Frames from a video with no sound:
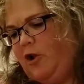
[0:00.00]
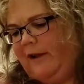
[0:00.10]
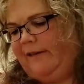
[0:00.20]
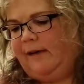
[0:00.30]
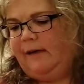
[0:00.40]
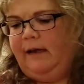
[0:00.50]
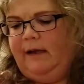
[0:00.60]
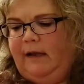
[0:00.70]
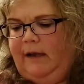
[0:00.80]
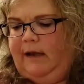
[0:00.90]
project,
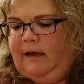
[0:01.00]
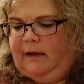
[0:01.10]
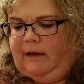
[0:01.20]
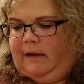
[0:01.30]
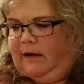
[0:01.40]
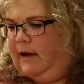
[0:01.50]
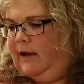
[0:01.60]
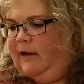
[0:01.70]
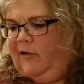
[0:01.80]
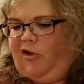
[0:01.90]
and
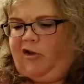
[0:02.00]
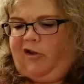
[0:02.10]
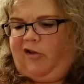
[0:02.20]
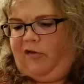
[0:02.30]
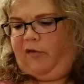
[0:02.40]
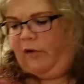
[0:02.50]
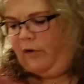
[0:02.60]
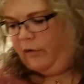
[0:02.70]
it's just